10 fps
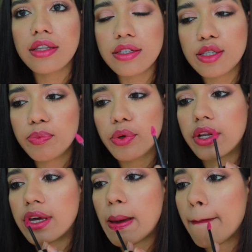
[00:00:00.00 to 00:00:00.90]
This is
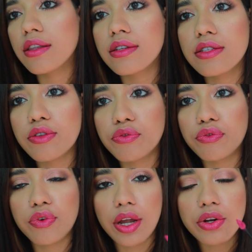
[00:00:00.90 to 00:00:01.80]
pretty. This is a
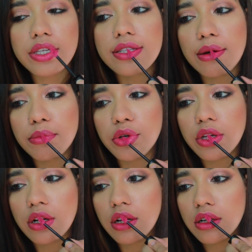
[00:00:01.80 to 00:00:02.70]
very
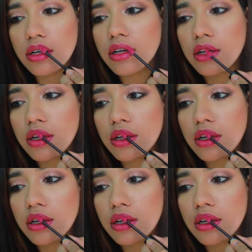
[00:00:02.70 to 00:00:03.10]
summery color.